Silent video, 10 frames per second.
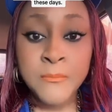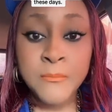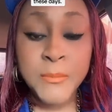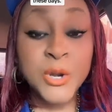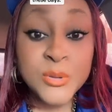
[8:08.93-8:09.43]

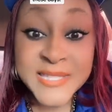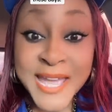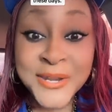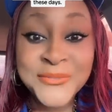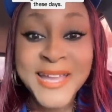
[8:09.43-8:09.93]
But
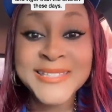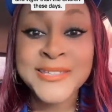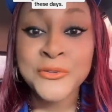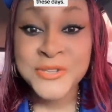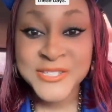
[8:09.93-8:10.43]
outside of
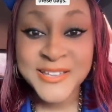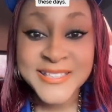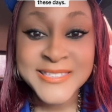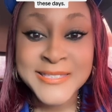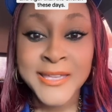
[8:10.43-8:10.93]
that,
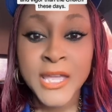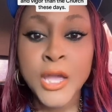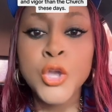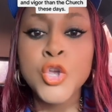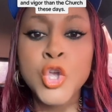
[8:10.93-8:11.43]
Christians,
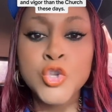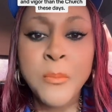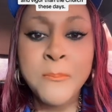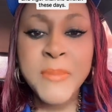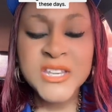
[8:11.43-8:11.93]
you
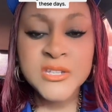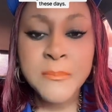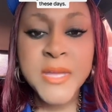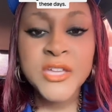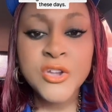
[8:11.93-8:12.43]
better
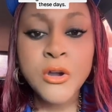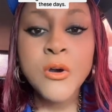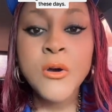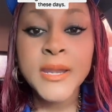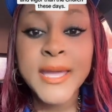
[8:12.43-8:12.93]
make your
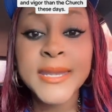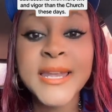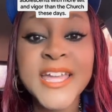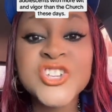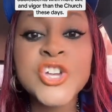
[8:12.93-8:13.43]
calling and
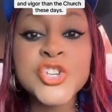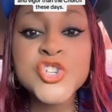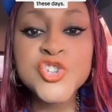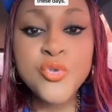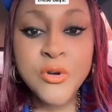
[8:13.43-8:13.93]
election
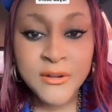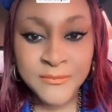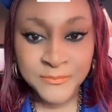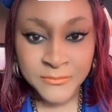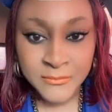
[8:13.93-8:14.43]
sure.
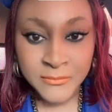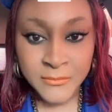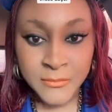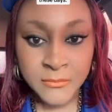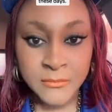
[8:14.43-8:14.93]

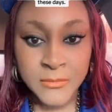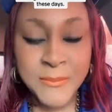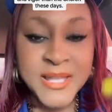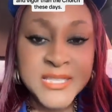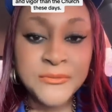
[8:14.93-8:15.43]
The
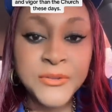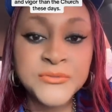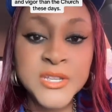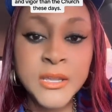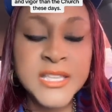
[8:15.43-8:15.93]
man said
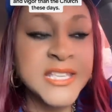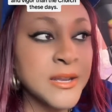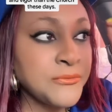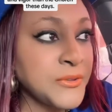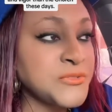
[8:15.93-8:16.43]
50, is
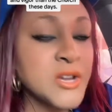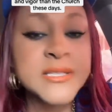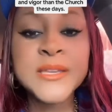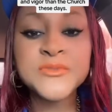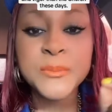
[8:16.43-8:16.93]
either 50 or
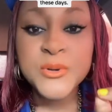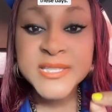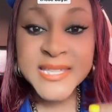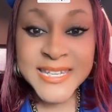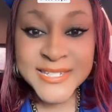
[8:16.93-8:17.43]

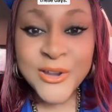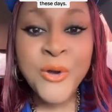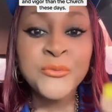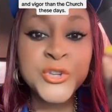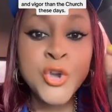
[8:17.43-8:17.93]
70%
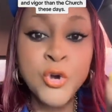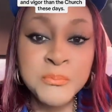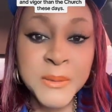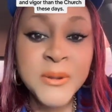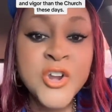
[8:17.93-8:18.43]
of young
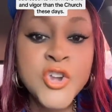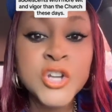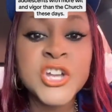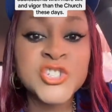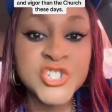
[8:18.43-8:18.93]
people are
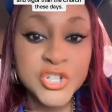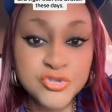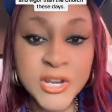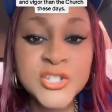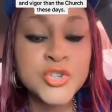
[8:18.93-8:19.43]
not,
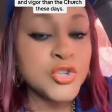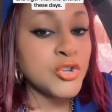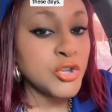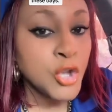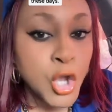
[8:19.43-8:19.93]
children to
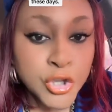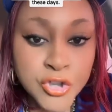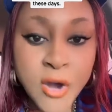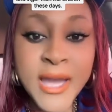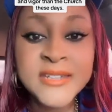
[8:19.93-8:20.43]
the
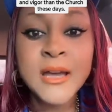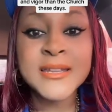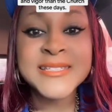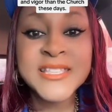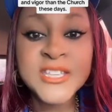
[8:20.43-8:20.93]
young
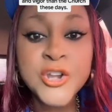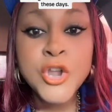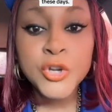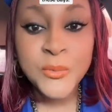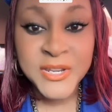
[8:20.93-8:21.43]
adolescents are
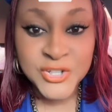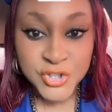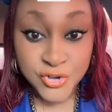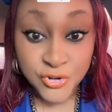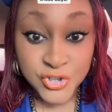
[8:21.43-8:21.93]
not going to
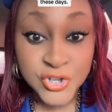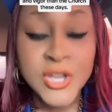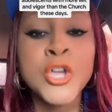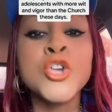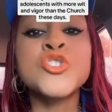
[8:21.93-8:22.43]
church.
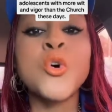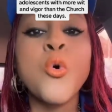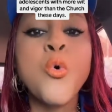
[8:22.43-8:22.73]
So